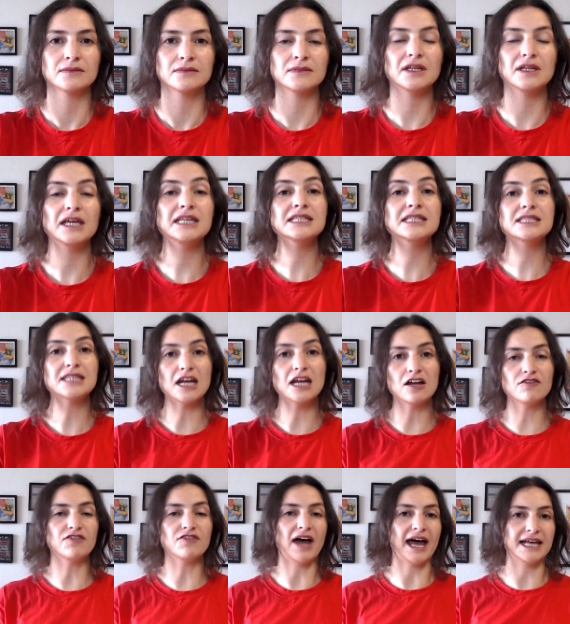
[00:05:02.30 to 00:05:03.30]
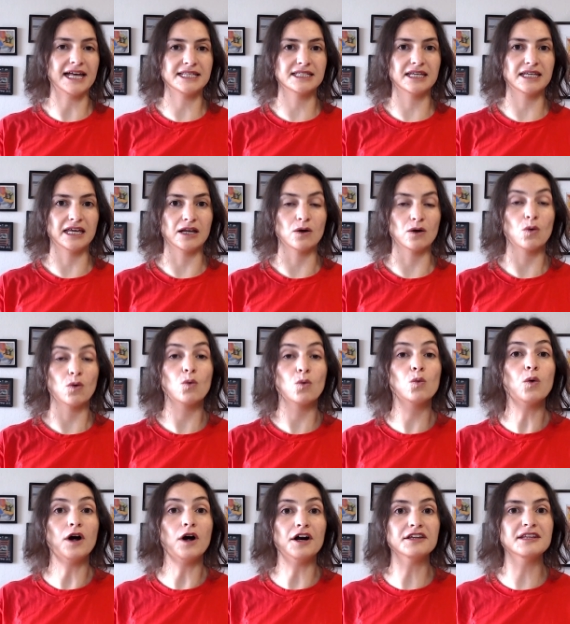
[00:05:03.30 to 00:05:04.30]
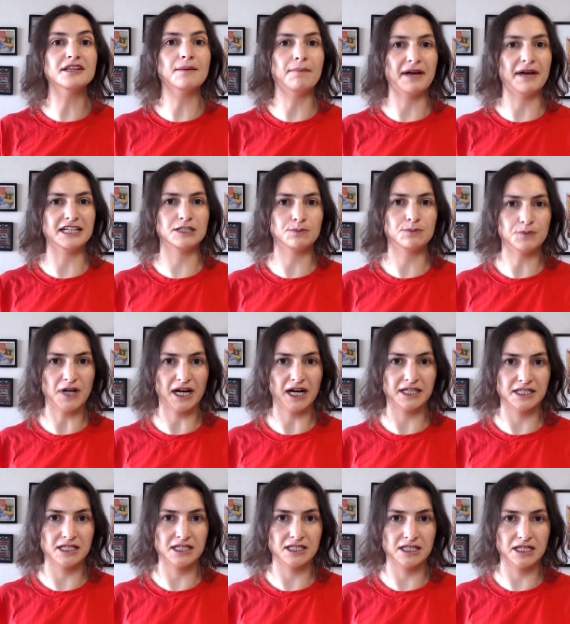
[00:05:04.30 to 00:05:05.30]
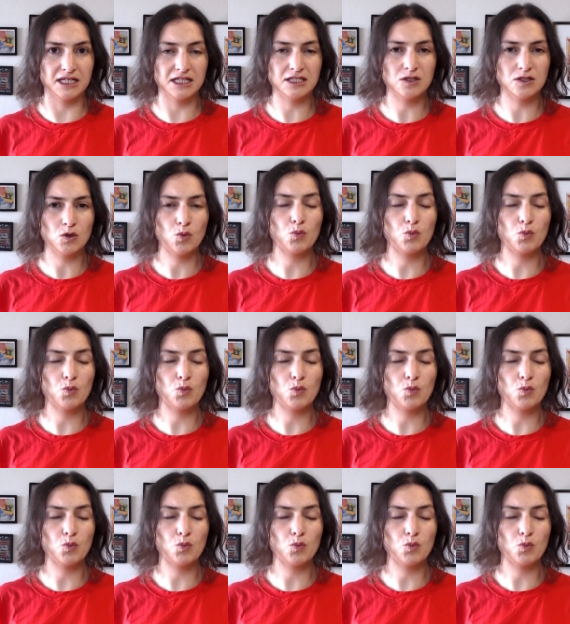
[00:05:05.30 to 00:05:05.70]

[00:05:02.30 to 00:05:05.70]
Instead of asking what are the best practices,